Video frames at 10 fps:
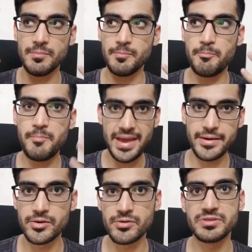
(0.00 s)

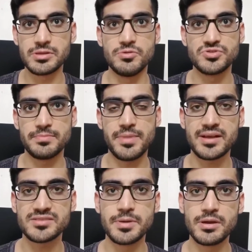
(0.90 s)
better with quotient
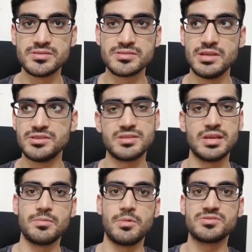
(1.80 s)
banks. Because just
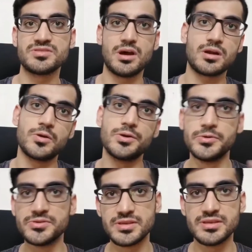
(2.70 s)
think about
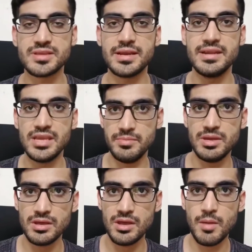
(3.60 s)
sarcoidosis and
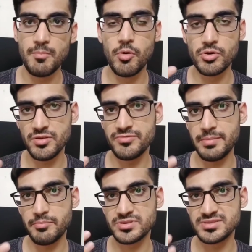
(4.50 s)
TB. Both of
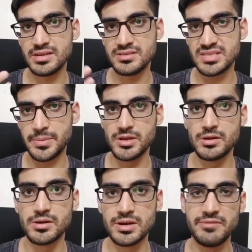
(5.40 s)
them present
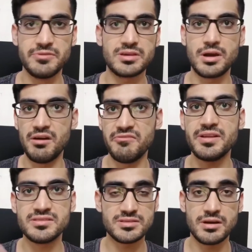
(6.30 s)
similarly with cough
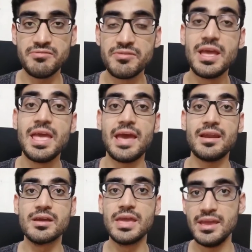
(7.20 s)
and stuff,
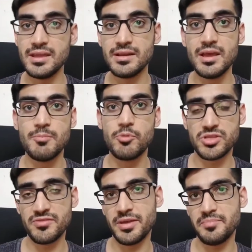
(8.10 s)
and again,
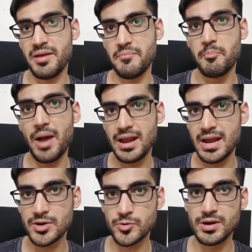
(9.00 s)
both of them have
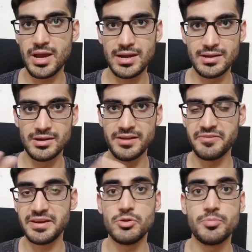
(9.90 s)
bilateral hilar
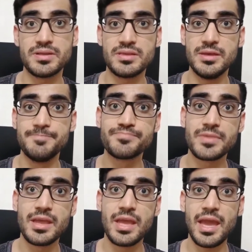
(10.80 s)
lymphadenopathy.
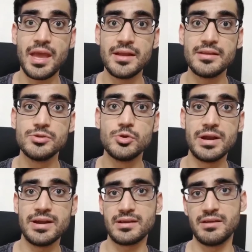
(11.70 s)
And you
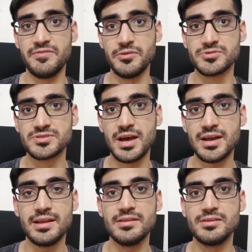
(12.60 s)
kind of confuse
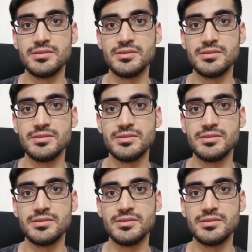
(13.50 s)
that, and